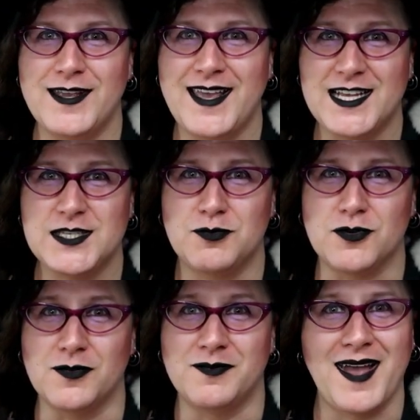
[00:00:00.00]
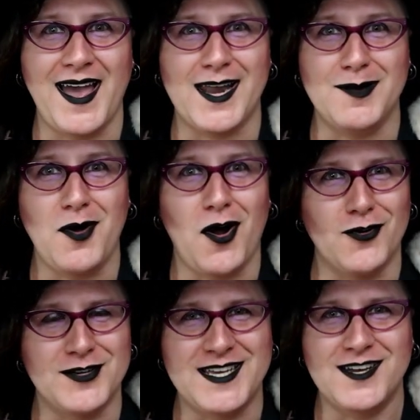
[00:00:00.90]
Casperl, Adam
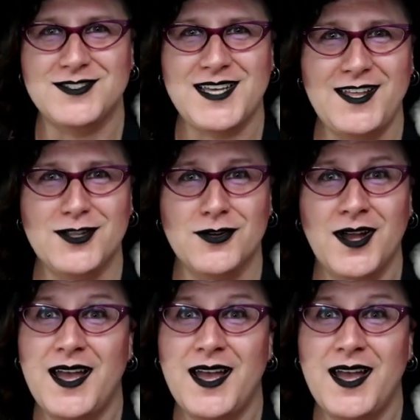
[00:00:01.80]
RDL Taylor,